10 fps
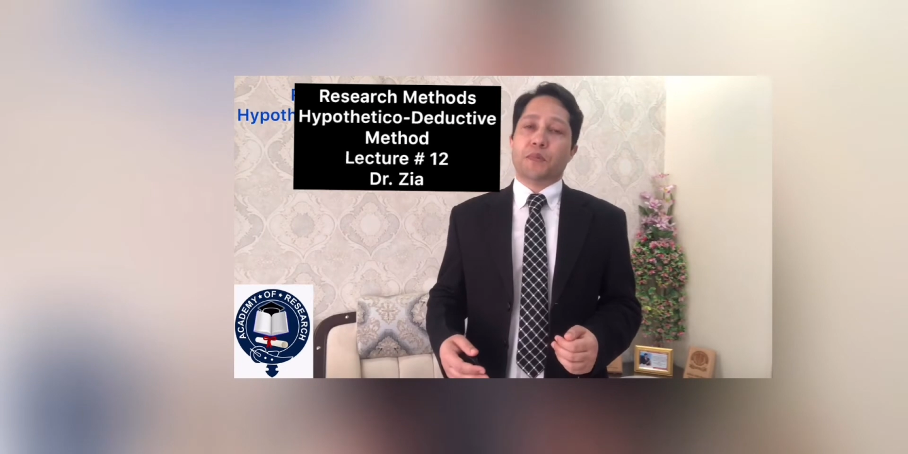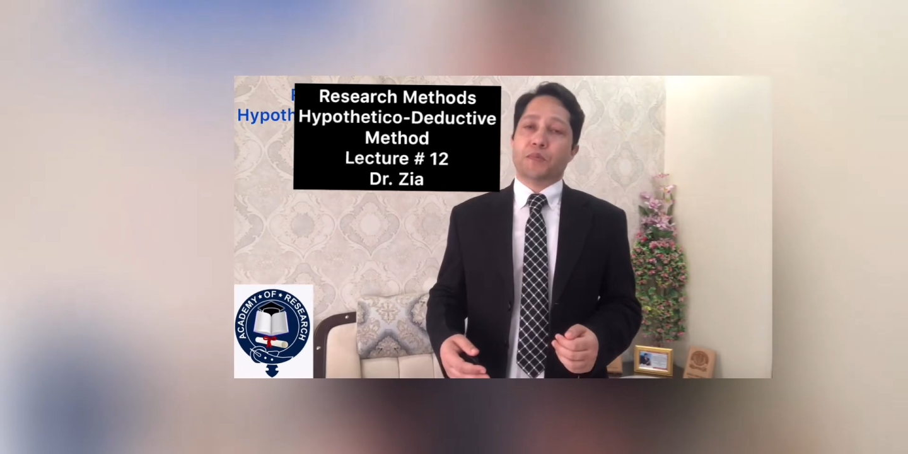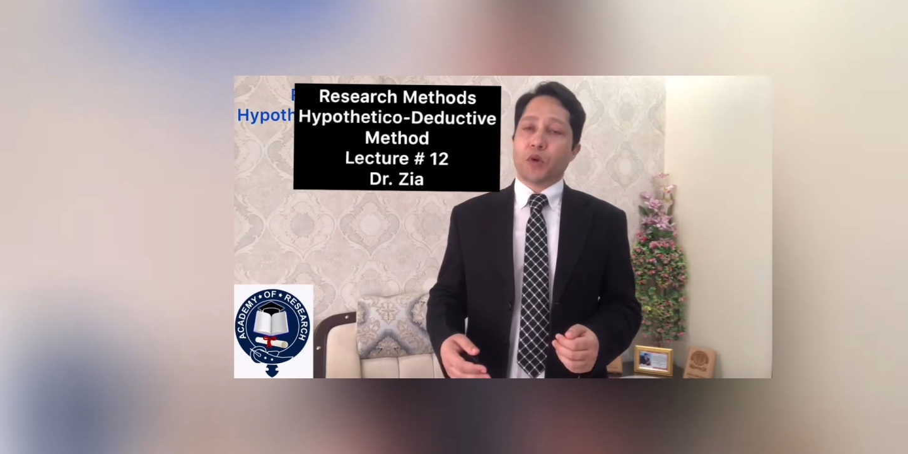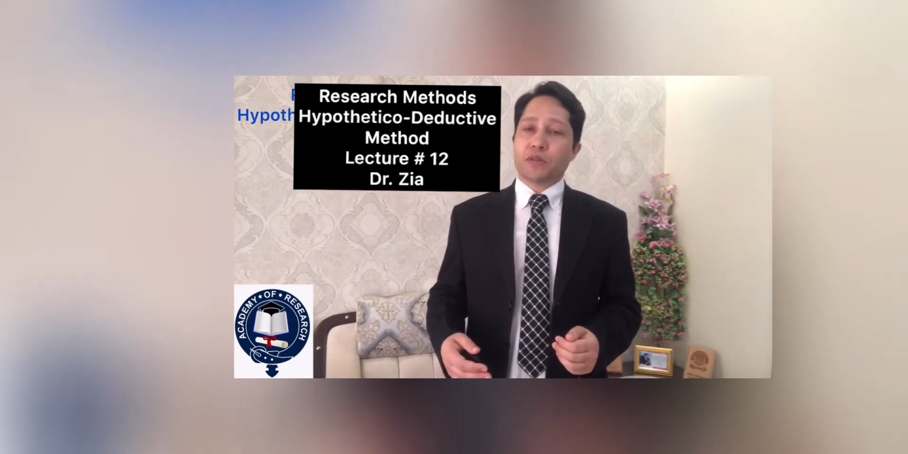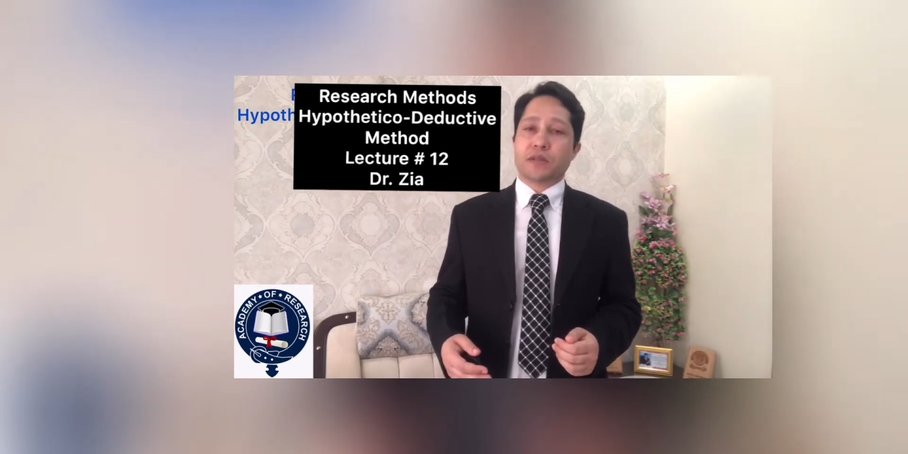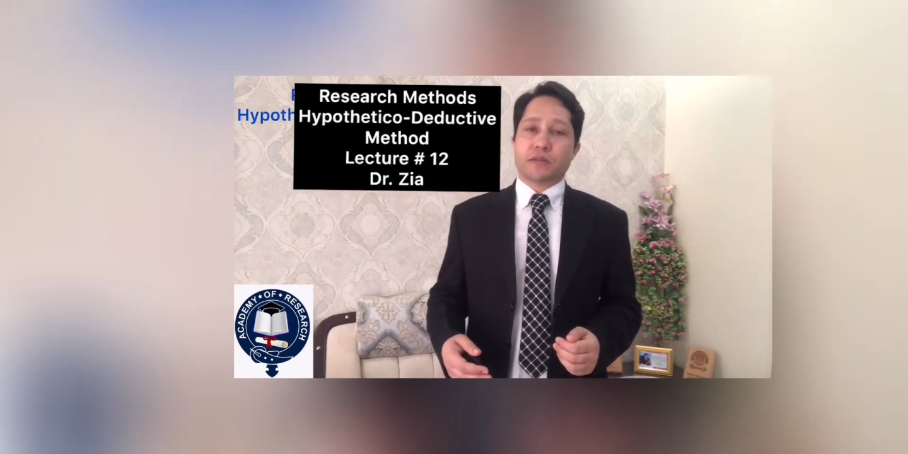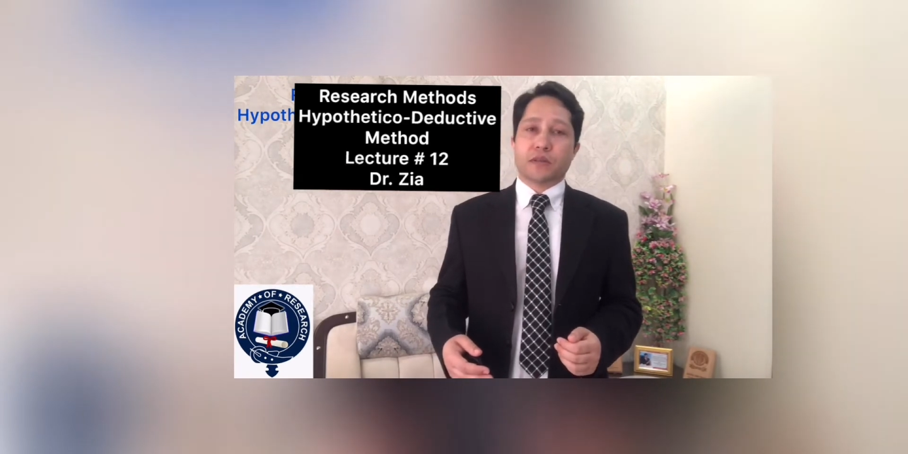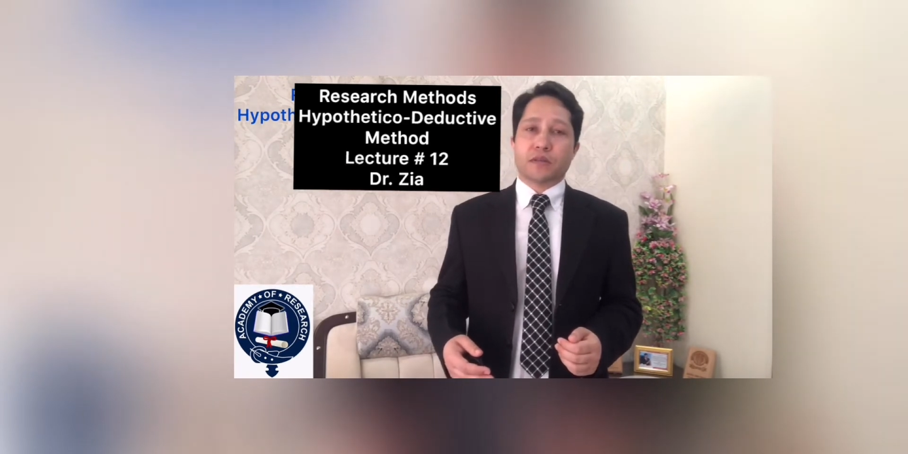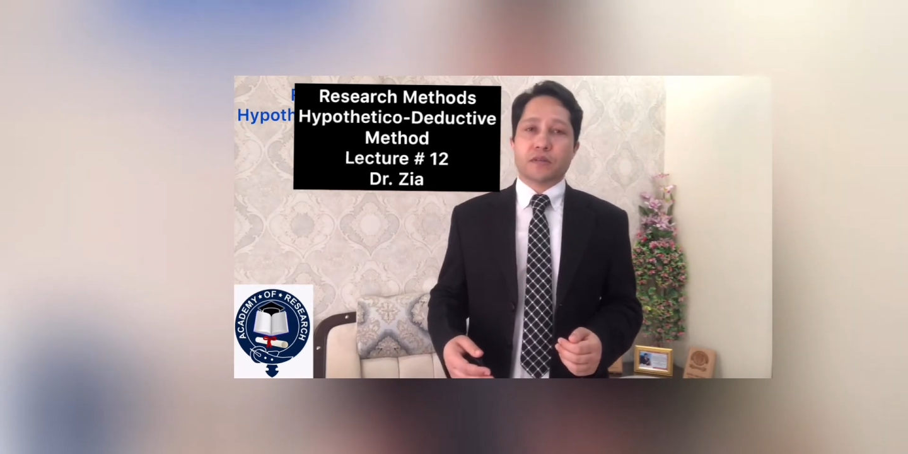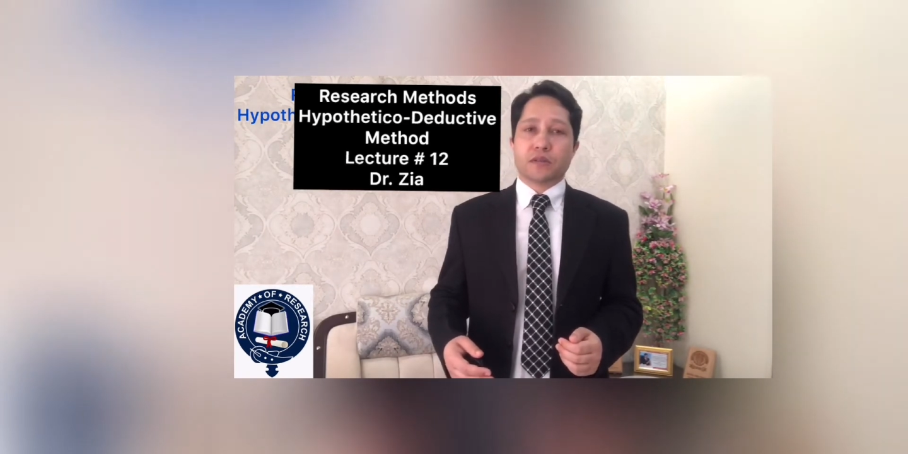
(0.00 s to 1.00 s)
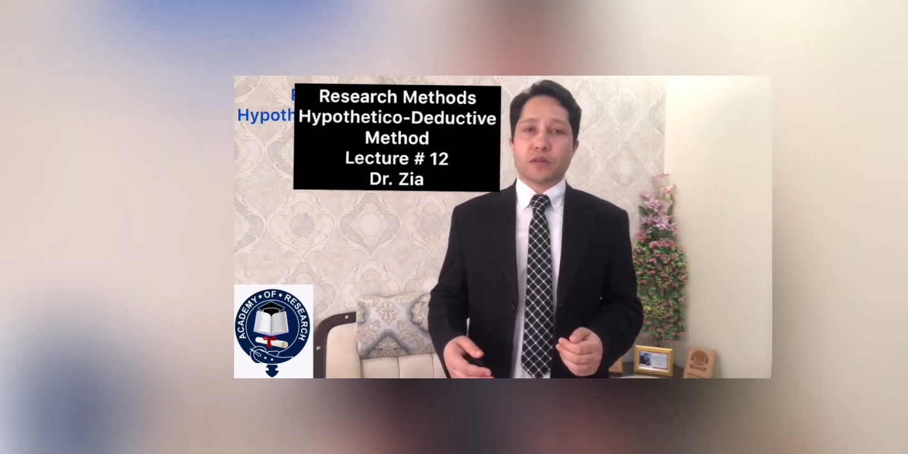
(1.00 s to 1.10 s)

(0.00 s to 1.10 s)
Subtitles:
processes